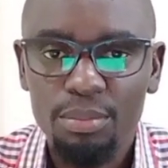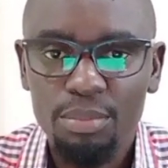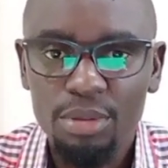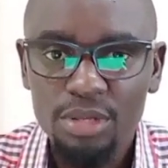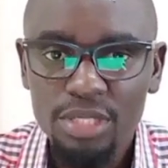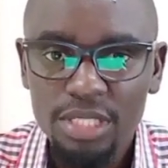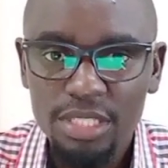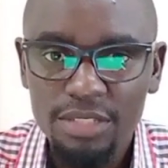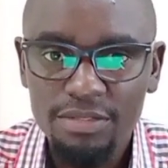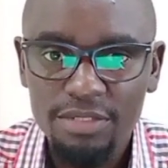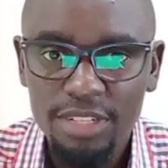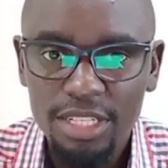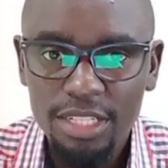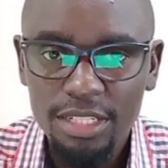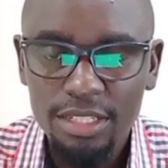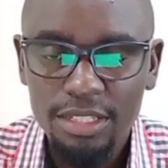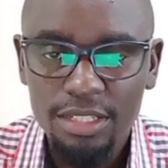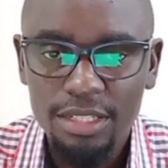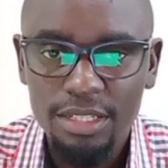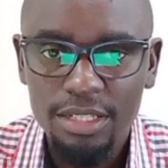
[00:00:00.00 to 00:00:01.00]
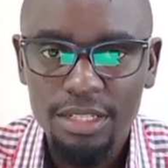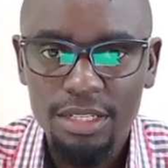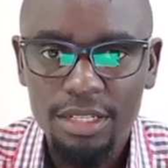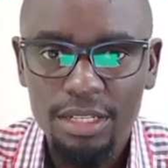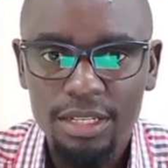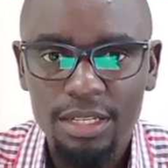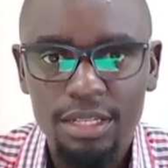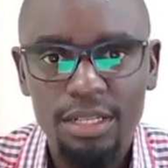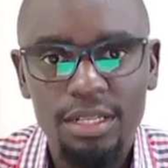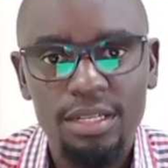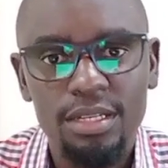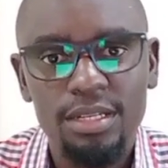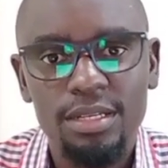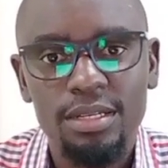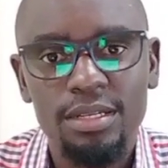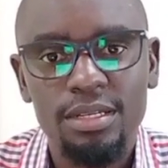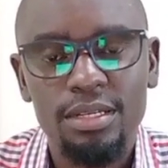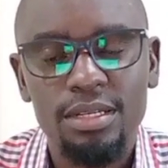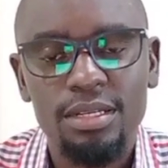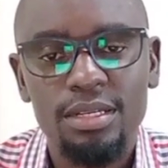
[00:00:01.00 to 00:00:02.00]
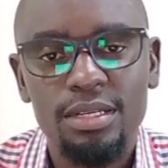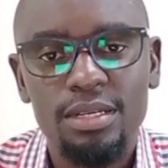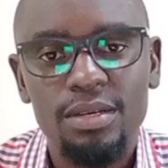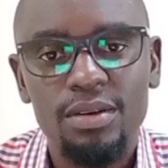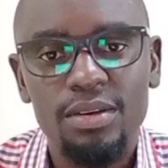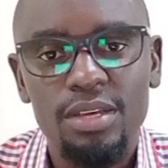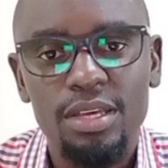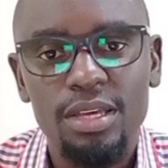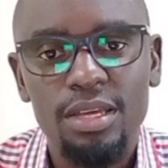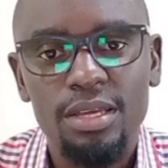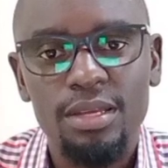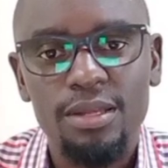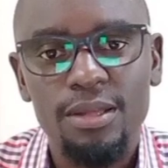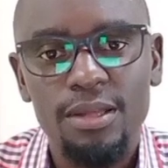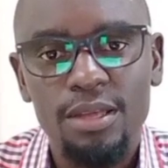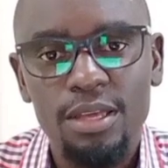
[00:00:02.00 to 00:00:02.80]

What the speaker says: positively. Okay,